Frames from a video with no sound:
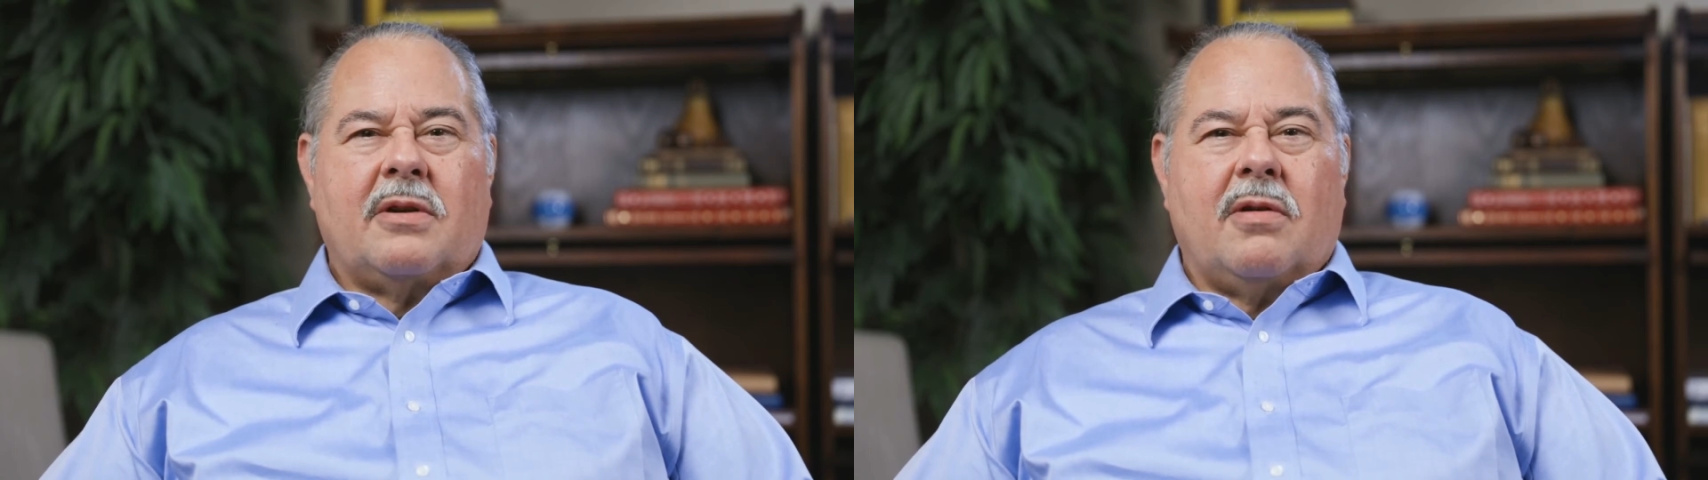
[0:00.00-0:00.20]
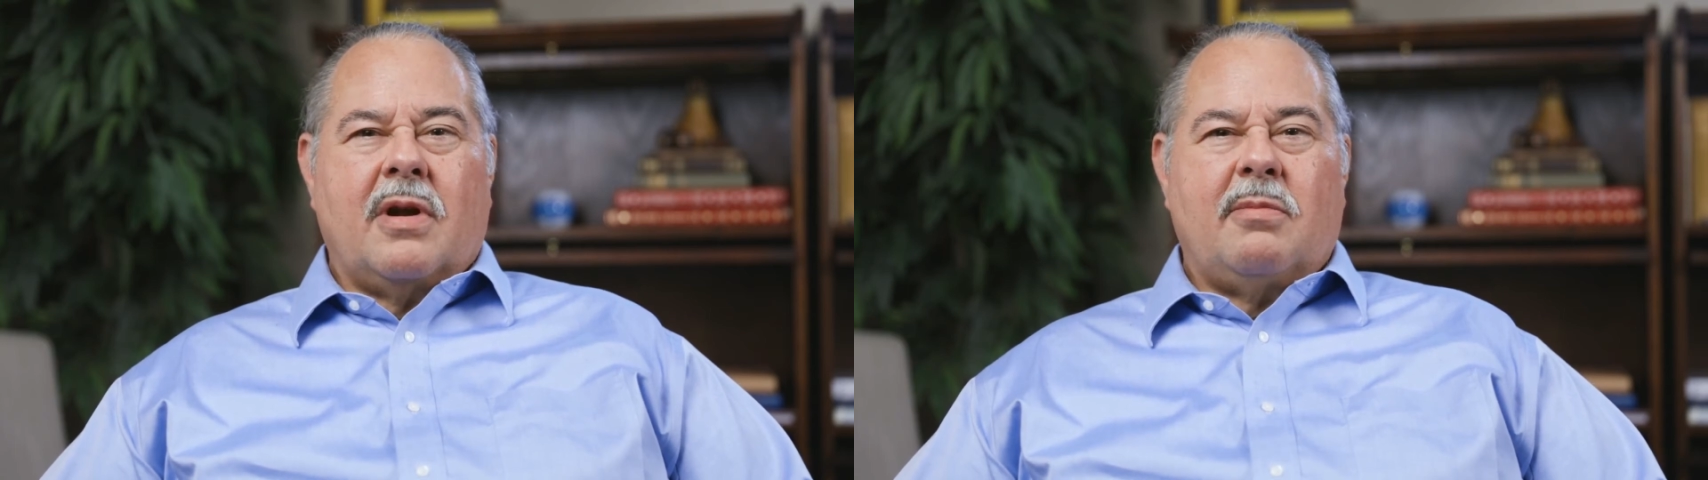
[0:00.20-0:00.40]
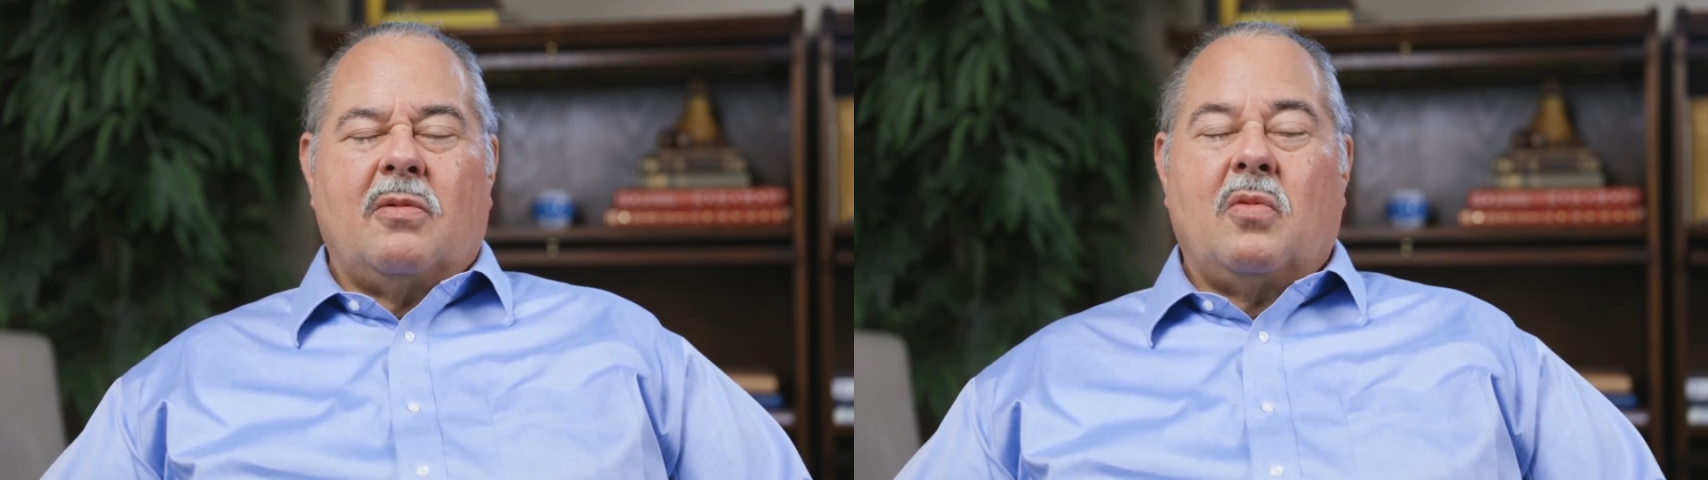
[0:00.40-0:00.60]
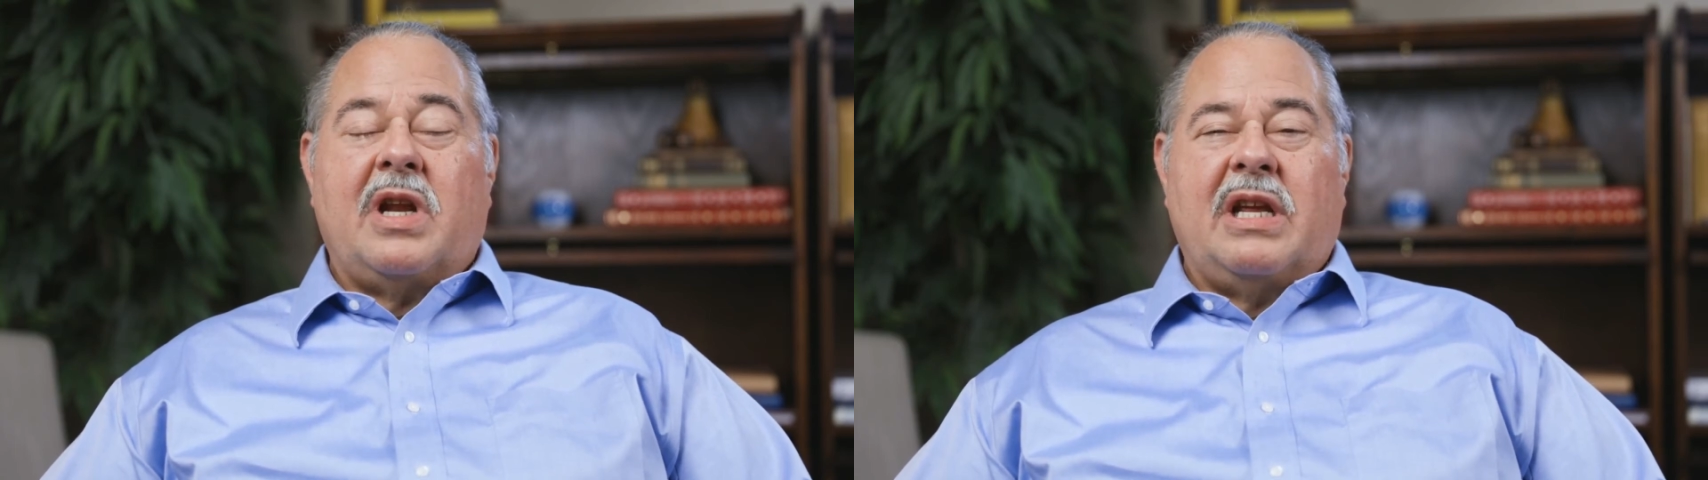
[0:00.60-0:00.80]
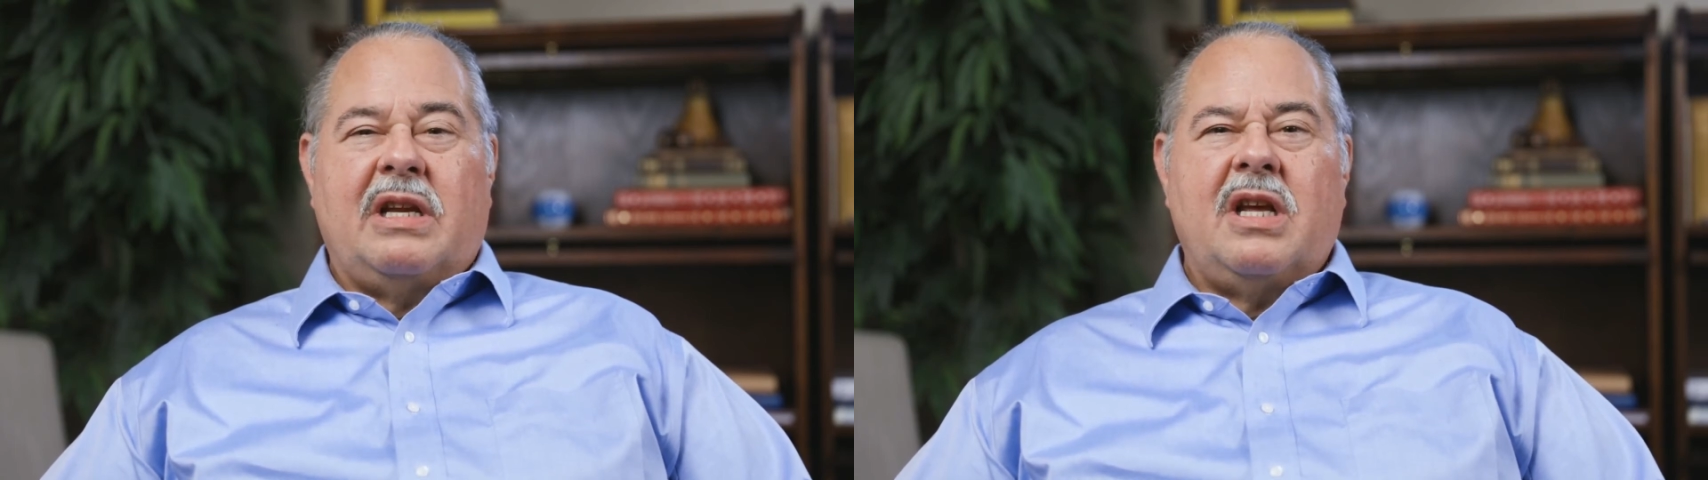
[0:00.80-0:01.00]
incredible in
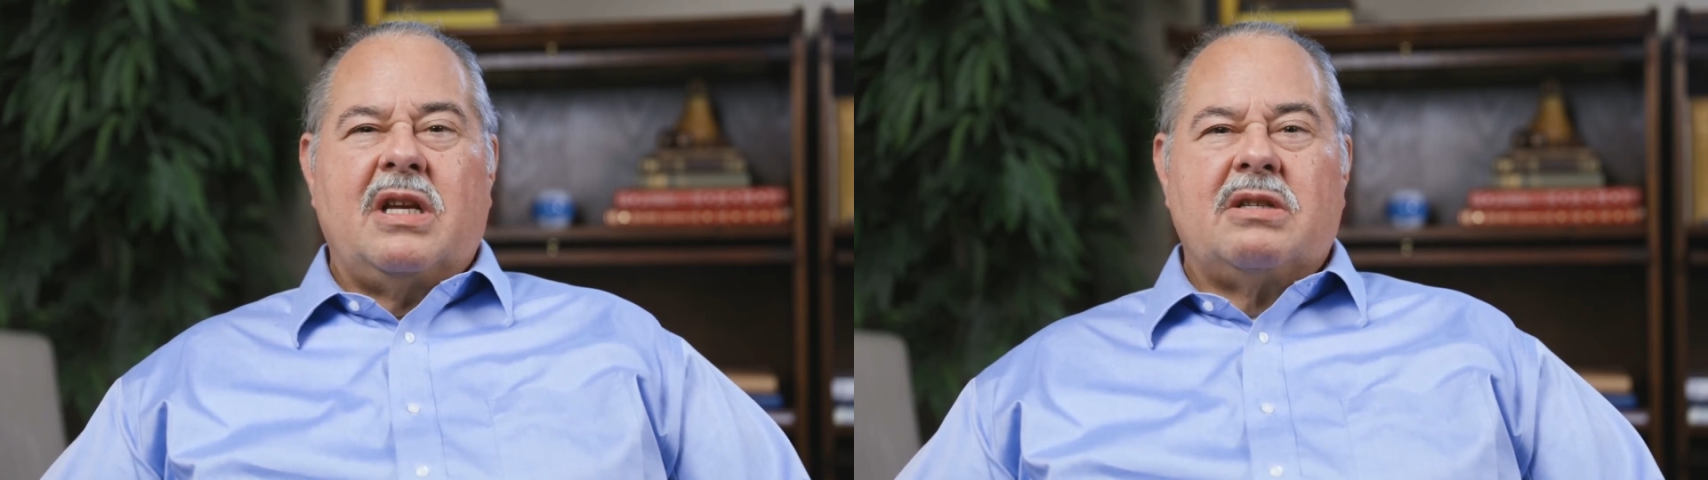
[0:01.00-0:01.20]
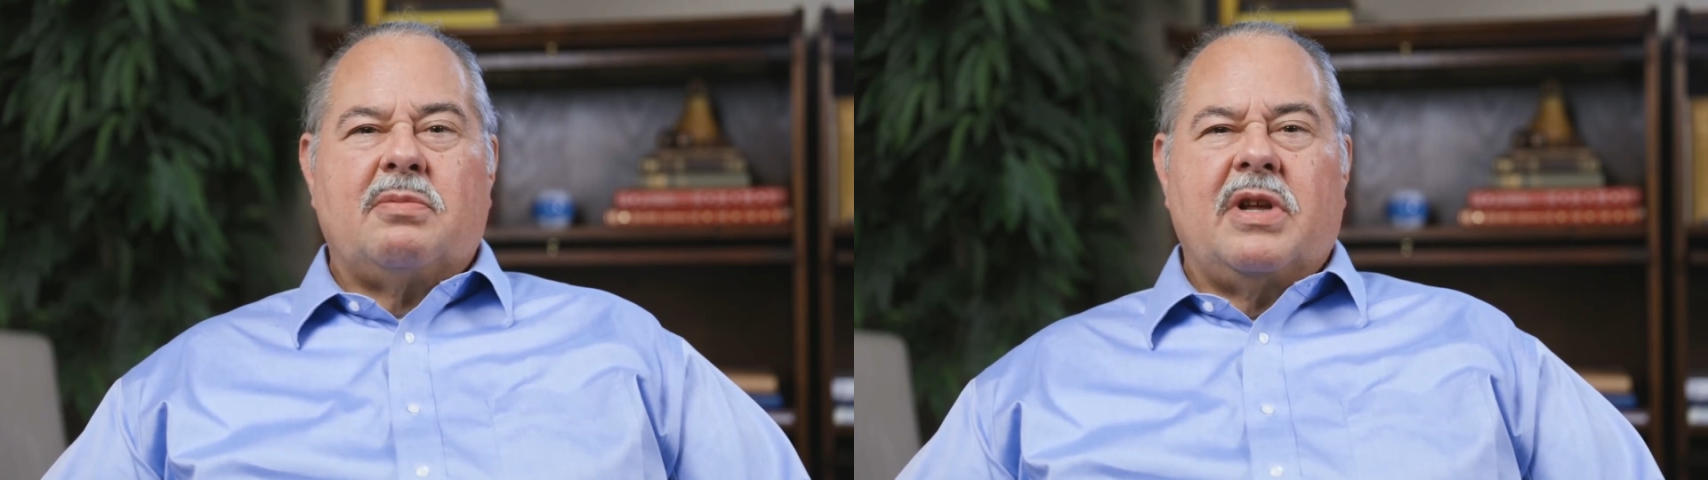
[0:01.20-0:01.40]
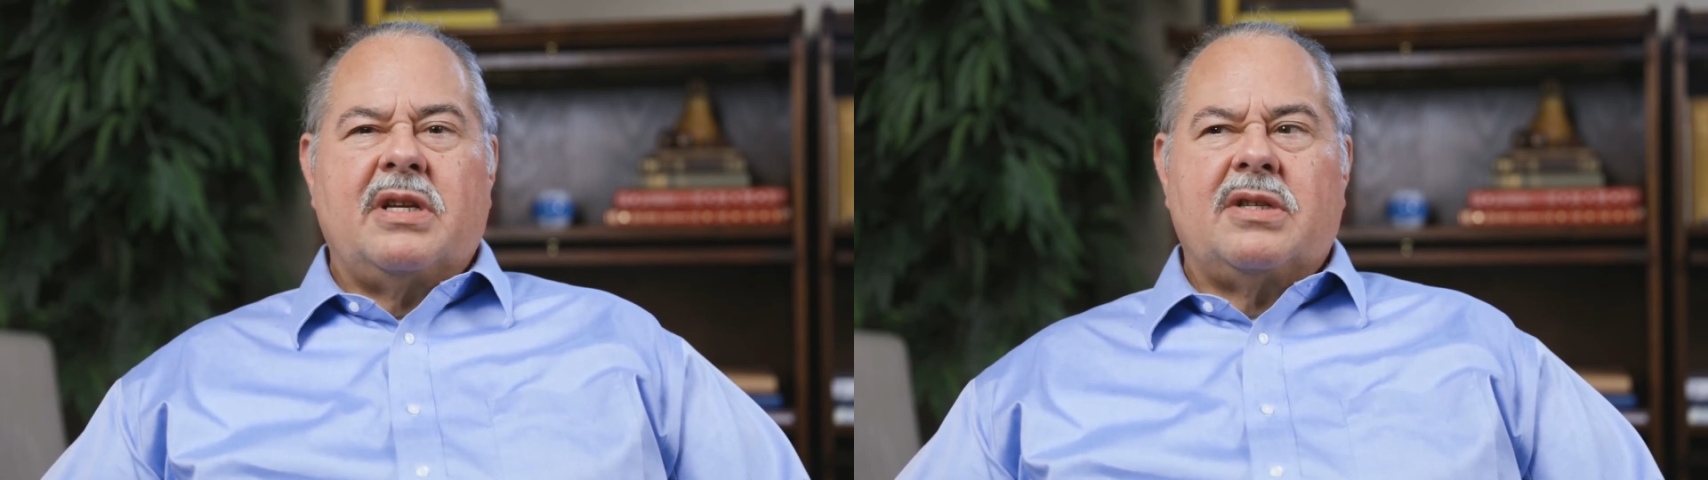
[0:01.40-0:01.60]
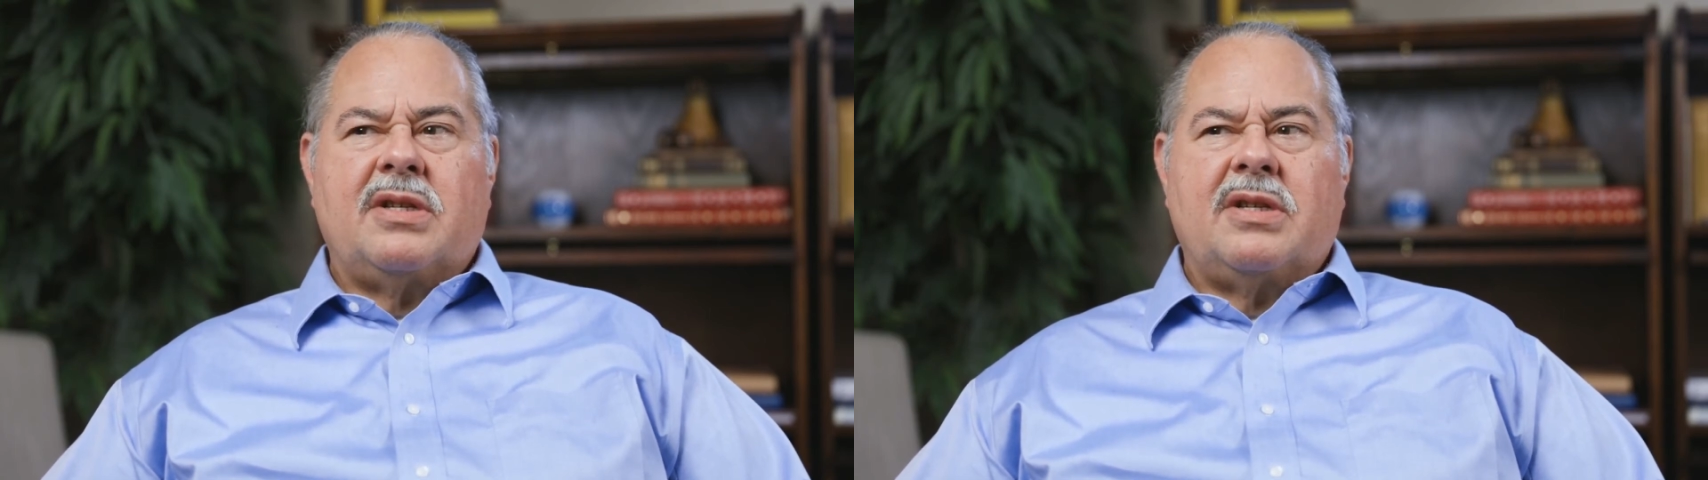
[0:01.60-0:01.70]
what he does, but his